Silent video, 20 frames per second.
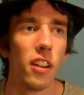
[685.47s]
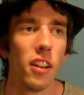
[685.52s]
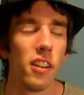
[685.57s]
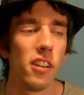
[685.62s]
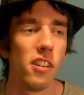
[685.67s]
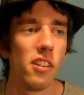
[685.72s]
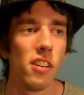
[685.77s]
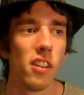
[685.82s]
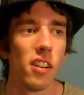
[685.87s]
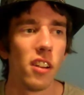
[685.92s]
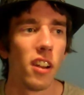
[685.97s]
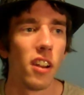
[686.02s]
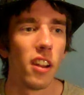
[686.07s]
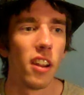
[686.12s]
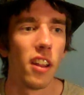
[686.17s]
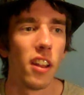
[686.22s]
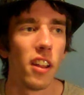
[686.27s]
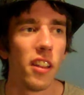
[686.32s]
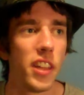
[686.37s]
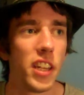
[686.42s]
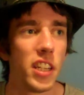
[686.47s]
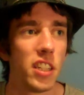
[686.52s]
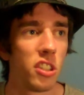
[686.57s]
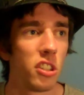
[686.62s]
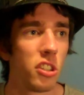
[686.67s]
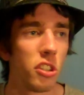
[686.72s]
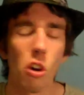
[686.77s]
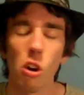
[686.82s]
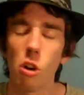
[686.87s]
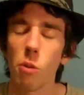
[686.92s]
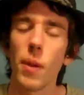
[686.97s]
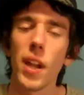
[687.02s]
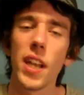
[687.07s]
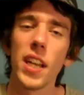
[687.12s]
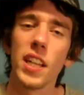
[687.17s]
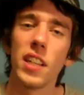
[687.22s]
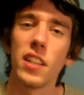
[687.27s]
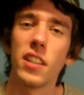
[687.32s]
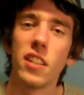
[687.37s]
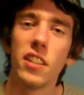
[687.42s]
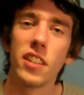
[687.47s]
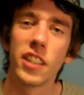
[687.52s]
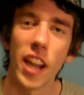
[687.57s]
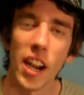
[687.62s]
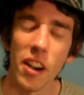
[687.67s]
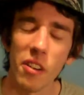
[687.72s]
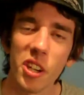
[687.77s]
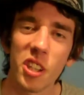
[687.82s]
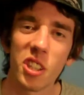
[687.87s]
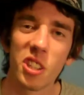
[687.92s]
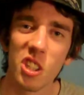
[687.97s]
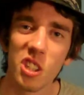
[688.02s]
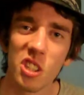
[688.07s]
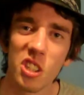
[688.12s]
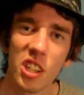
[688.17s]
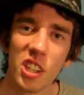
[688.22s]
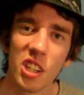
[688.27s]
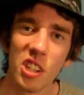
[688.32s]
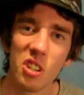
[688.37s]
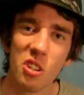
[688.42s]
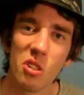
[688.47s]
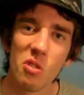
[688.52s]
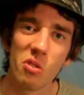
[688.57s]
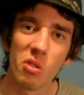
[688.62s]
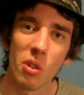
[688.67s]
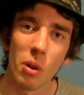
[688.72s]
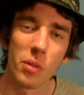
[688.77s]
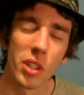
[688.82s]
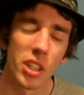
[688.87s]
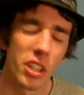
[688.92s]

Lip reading: And there's so many characters you can choose from.